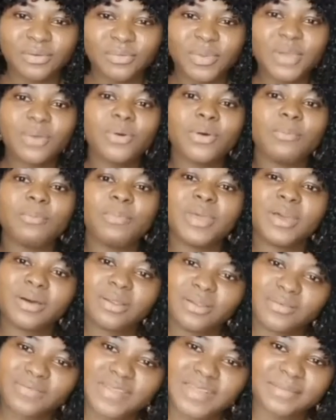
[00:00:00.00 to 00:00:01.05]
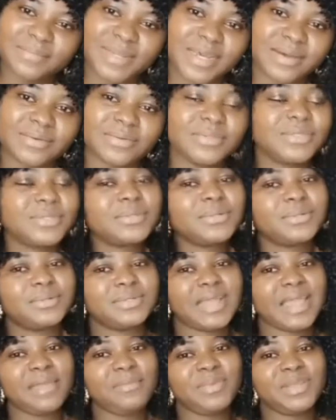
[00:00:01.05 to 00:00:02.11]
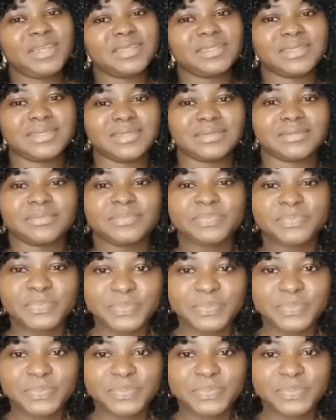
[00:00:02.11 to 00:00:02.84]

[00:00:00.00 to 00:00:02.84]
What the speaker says: We go pay all of them now. So now be the thing.